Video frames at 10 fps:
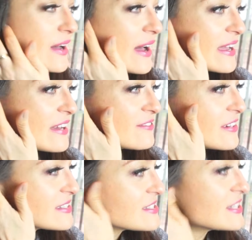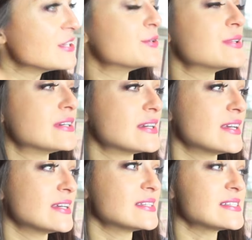I have rescued
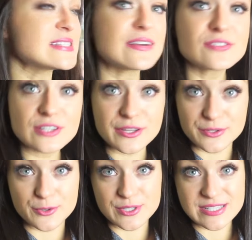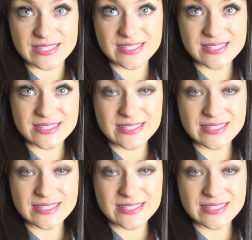several other horses.